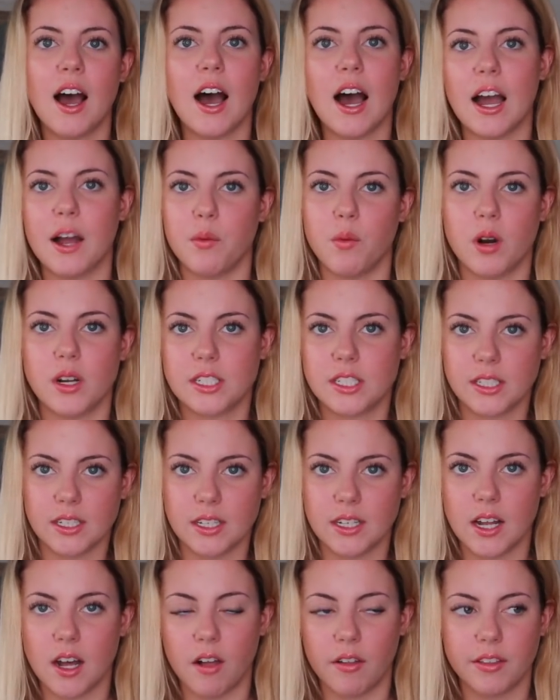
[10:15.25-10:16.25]
I want to
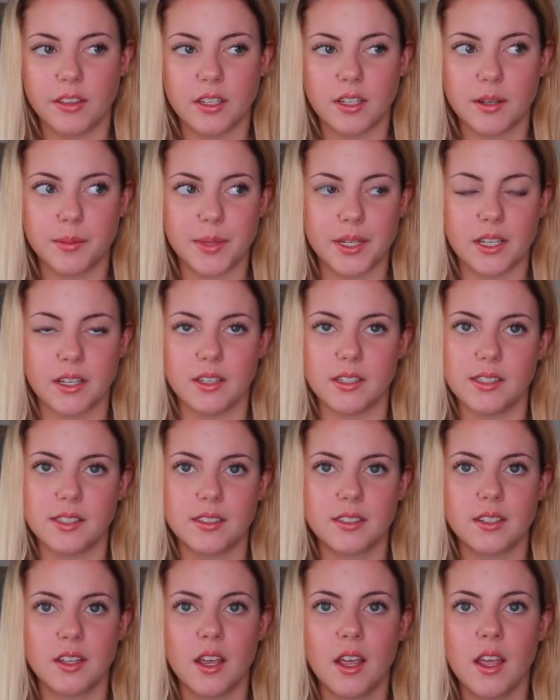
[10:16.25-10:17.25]
eat healthier, because